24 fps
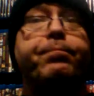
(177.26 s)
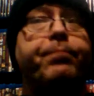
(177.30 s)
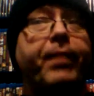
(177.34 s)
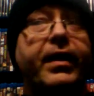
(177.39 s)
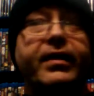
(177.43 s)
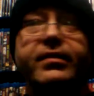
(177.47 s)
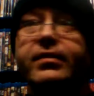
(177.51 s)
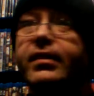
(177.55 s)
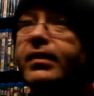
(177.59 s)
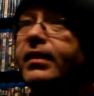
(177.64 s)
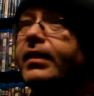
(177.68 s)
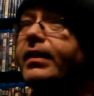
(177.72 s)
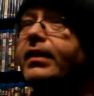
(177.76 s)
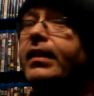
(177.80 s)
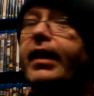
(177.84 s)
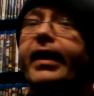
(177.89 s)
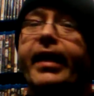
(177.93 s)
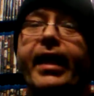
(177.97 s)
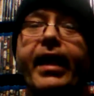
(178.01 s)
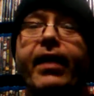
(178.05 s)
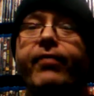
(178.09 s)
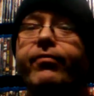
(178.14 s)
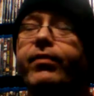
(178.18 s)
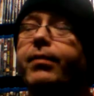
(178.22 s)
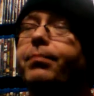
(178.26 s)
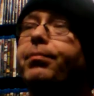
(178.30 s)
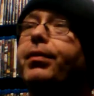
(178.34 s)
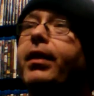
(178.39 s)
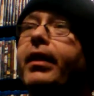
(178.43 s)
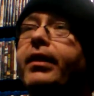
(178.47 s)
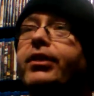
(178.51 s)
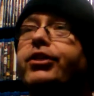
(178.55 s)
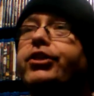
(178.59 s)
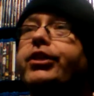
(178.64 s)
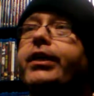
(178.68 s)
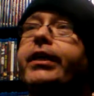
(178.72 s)
Basically, like every
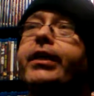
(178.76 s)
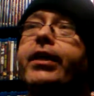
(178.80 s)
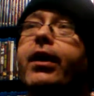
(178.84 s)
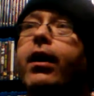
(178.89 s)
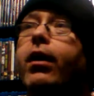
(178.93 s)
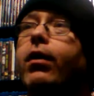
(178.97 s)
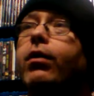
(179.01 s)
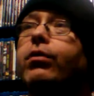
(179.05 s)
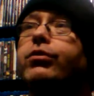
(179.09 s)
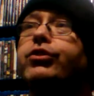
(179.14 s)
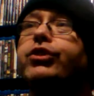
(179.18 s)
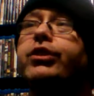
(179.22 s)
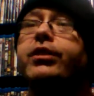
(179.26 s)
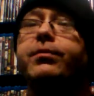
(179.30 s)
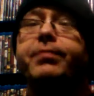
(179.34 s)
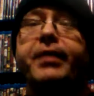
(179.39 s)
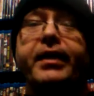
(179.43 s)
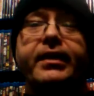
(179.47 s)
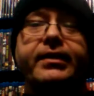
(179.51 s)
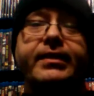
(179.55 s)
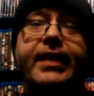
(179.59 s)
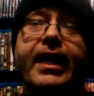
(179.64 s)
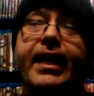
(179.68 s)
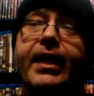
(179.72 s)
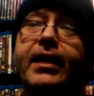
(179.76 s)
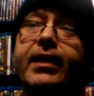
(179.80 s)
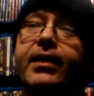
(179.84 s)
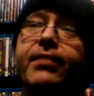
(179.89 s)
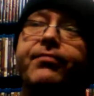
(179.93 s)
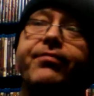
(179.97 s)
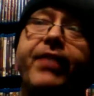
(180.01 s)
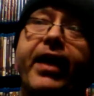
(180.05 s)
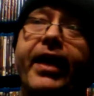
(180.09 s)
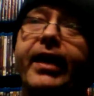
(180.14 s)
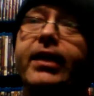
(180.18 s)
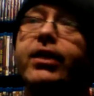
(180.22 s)
place she goes, she's being taken
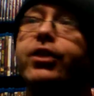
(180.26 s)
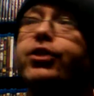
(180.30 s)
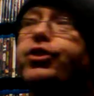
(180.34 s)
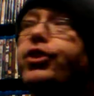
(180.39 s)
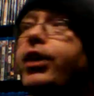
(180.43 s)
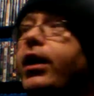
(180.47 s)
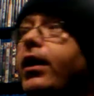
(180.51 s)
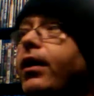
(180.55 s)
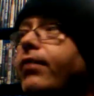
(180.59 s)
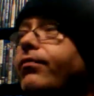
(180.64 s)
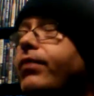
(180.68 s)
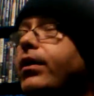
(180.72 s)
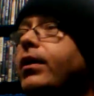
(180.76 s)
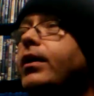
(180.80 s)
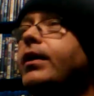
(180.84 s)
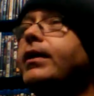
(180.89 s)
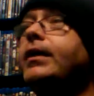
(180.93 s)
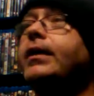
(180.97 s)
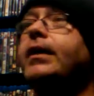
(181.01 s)
advantage of.